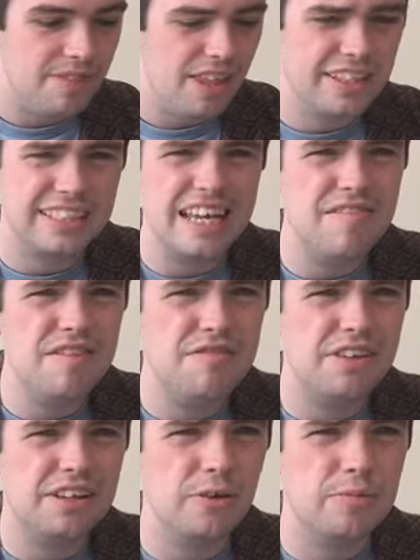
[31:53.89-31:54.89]
So even if
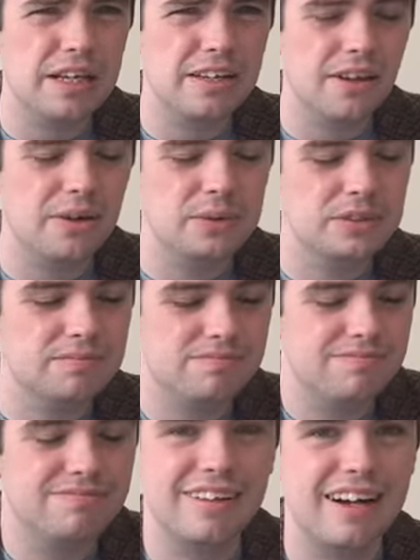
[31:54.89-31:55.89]
you're a little bit close,
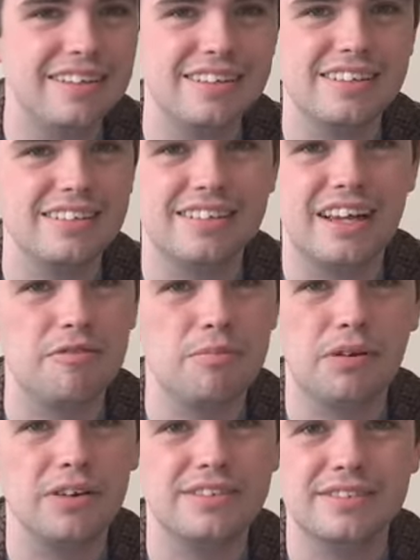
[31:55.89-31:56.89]
have a
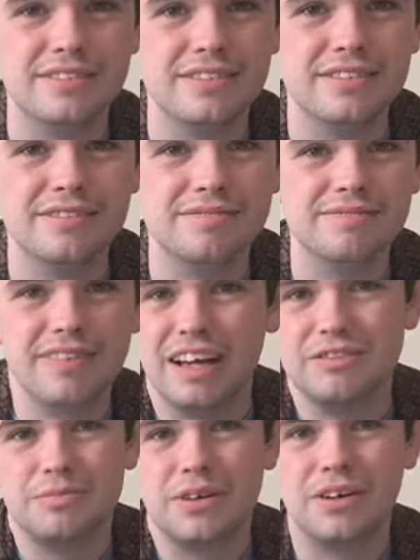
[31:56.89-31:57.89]
point. Have
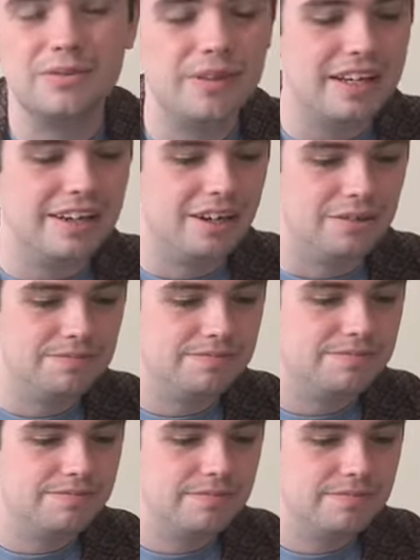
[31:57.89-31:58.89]
a point, why not?
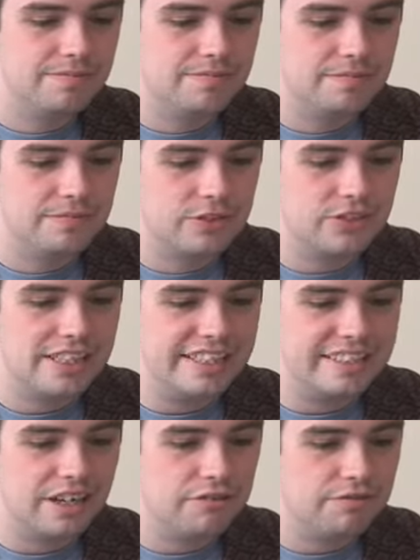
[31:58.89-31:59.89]
Treat
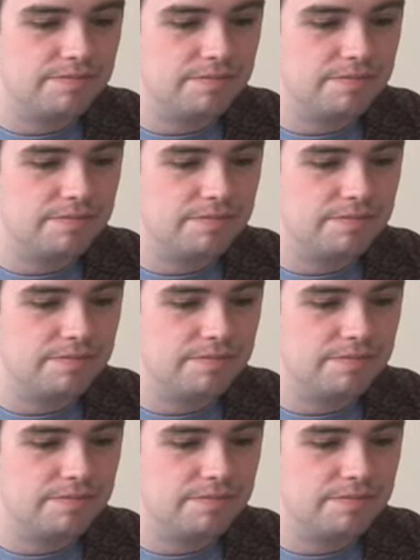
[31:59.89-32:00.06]
yourself.